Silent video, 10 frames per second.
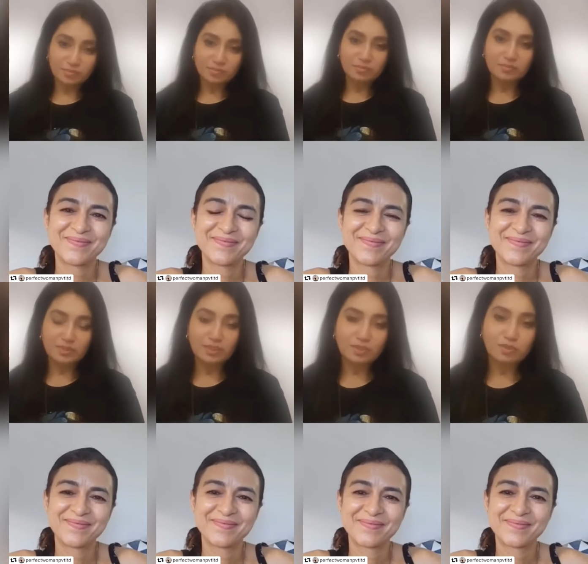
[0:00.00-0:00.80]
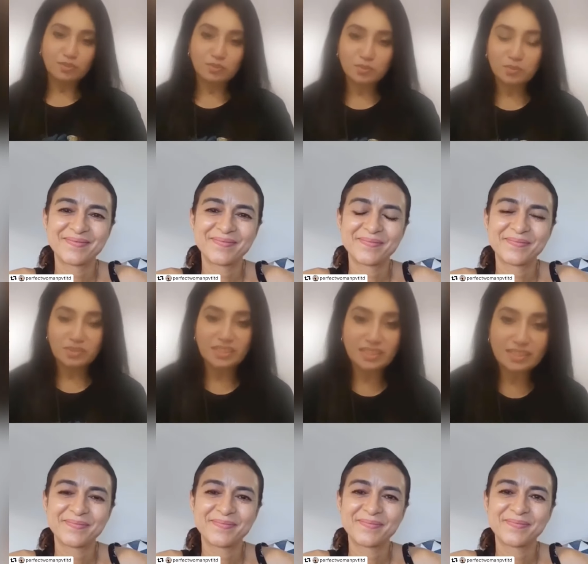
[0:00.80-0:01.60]
Speaker 1: so these days,
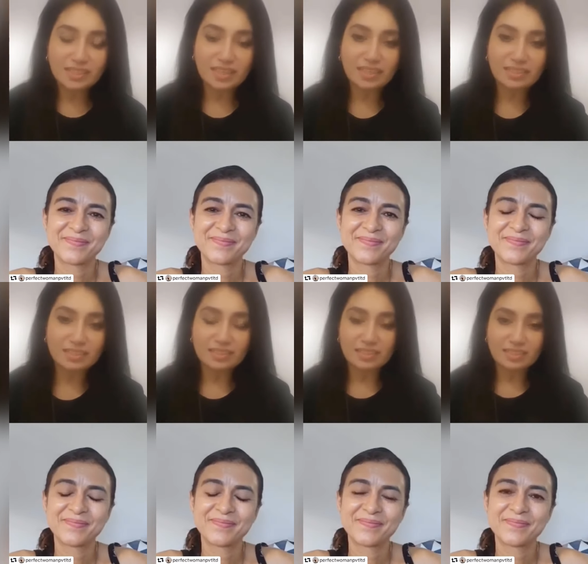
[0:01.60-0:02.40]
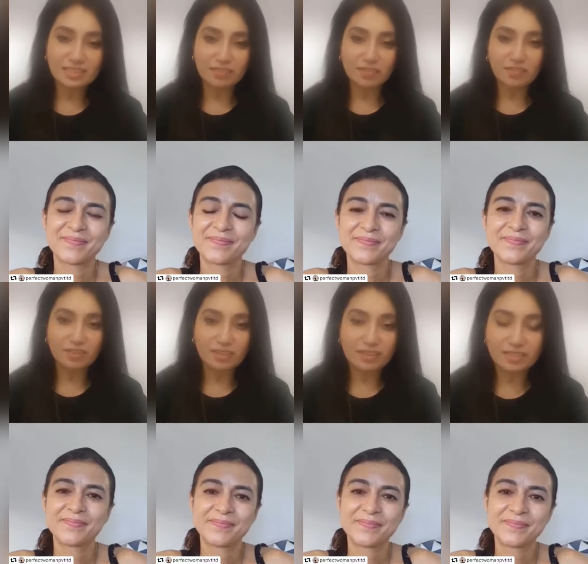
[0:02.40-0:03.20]
since everyone is in the
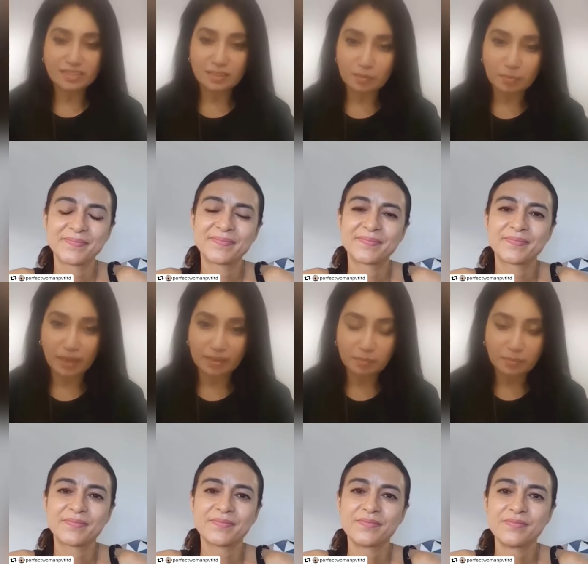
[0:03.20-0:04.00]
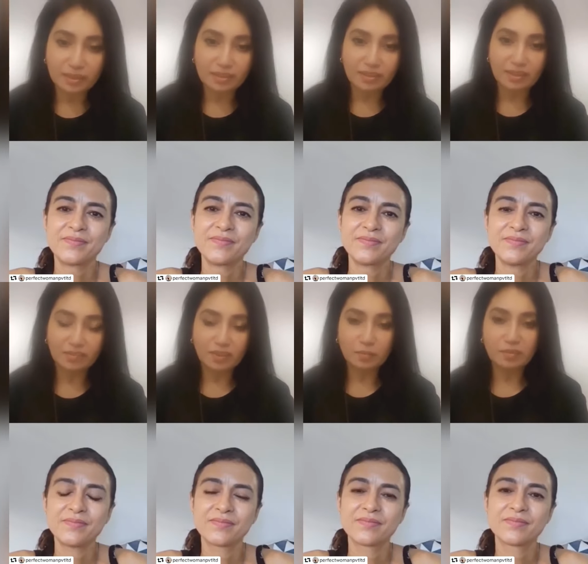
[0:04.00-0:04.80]
pandemic, everyone is
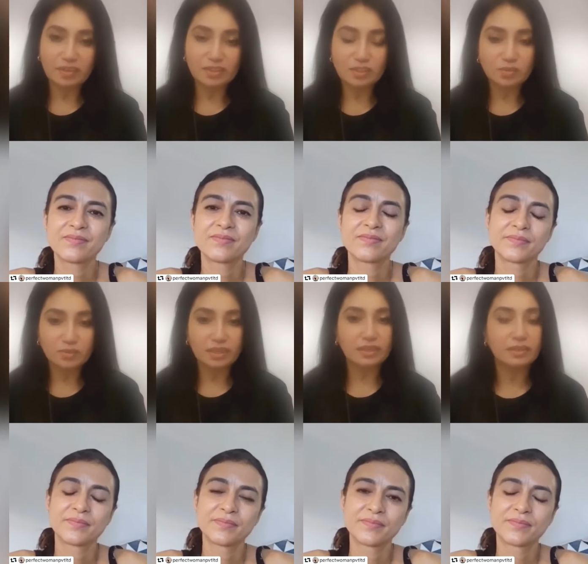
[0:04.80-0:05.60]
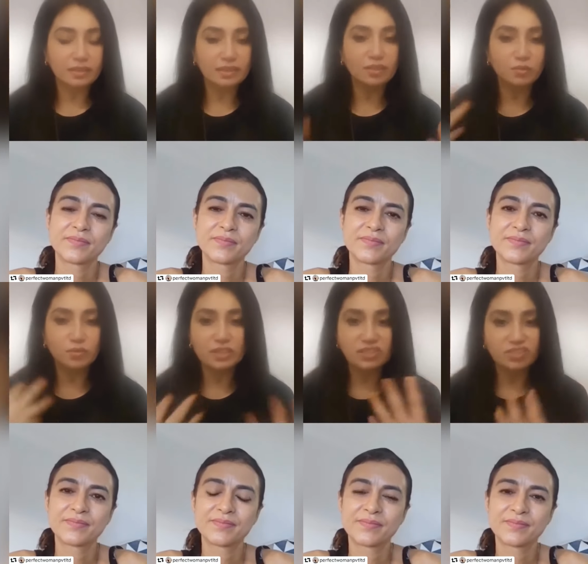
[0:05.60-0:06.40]
in, into a stress
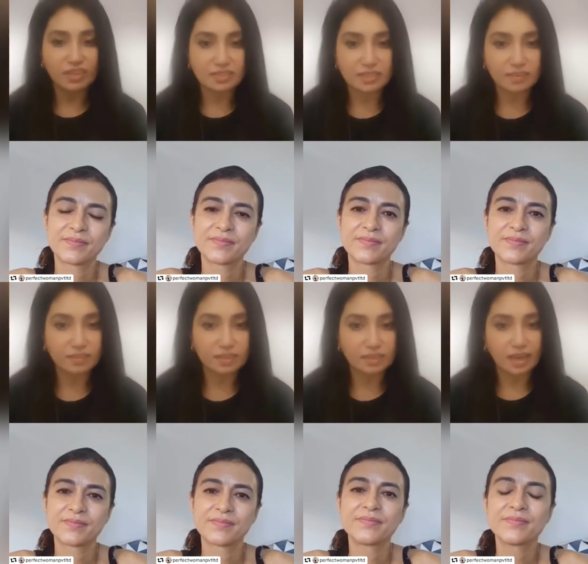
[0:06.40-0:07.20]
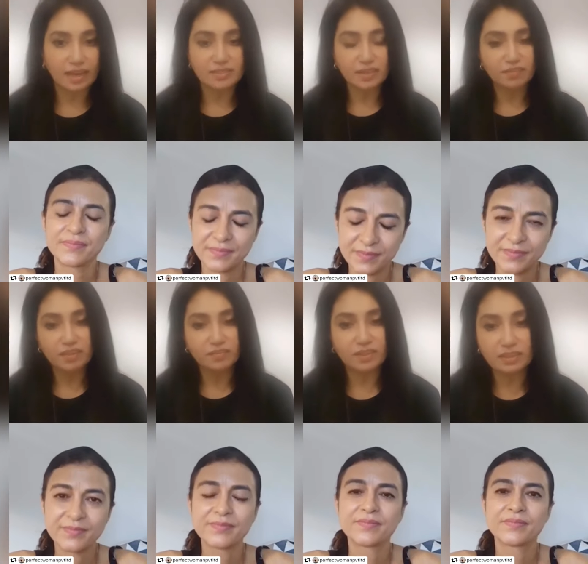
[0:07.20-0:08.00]
level as everyone is
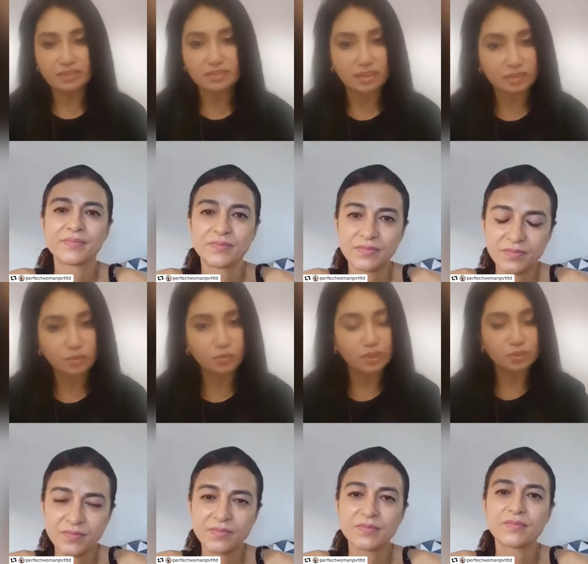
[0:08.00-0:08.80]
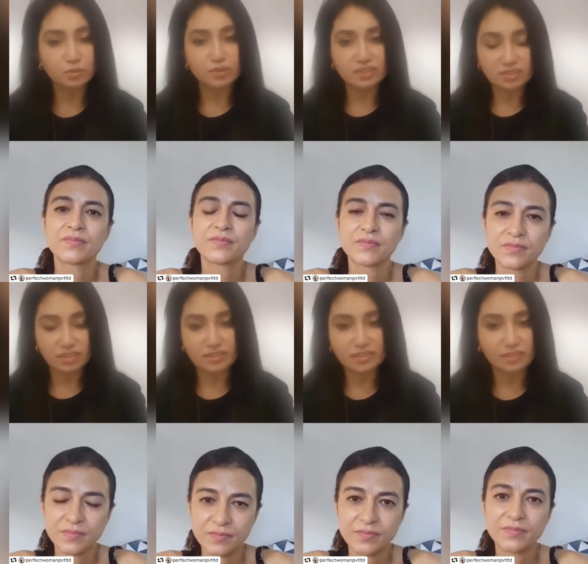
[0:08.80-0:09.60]
undergoing to the stress level.
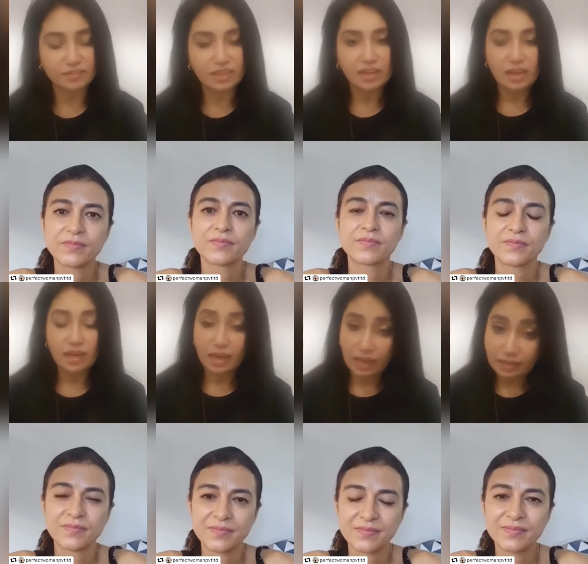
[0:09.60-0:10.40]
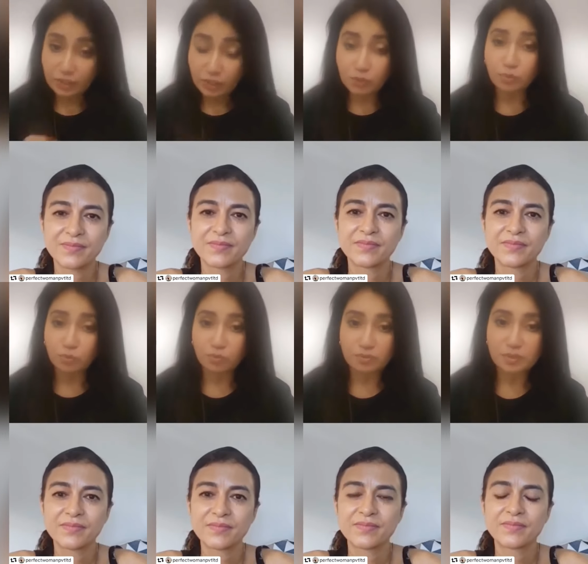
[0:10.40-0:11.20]
And you
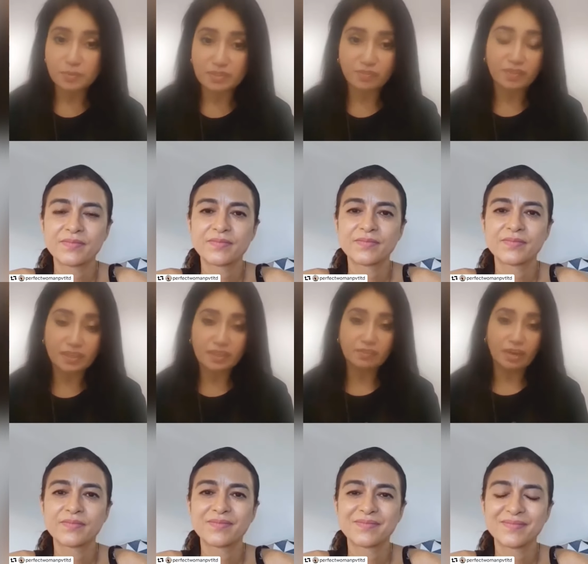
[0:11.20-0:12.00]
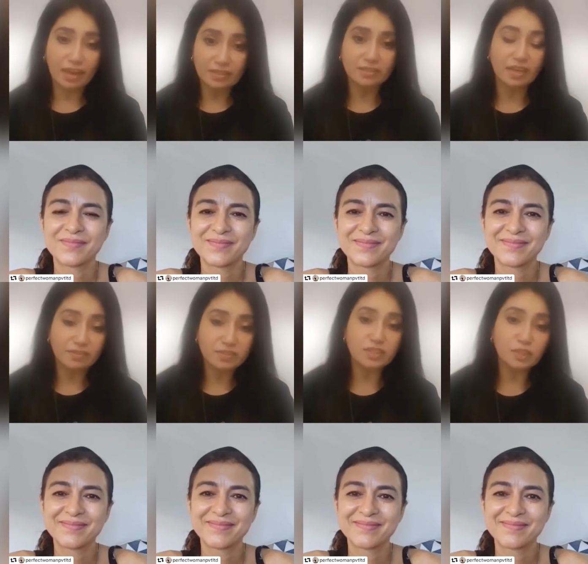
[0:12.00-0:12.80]
specifically, as I have seen you
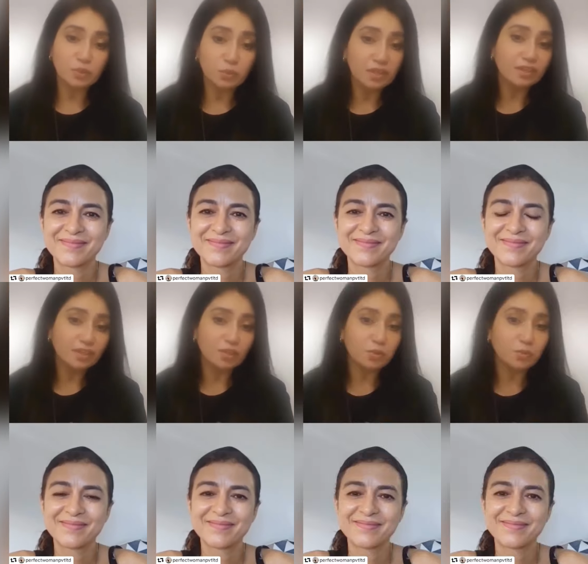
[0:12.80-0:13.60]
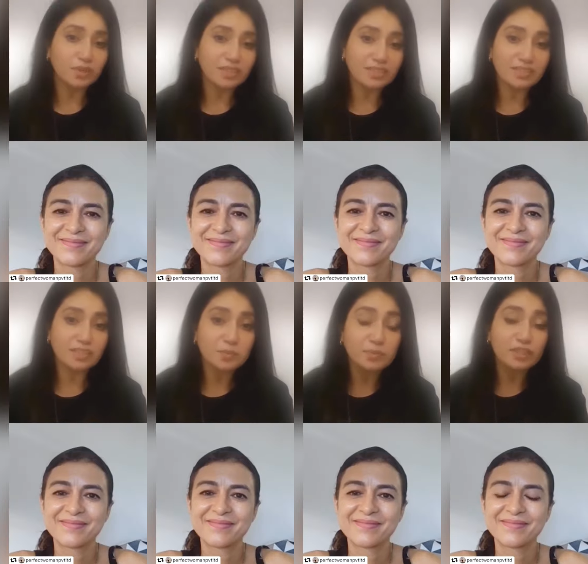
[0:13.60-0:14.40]
turning towards uh, spiritual
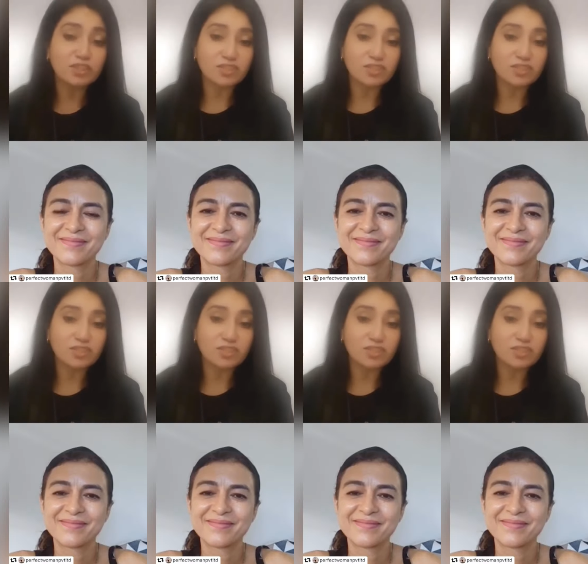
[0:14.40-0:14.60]
healing.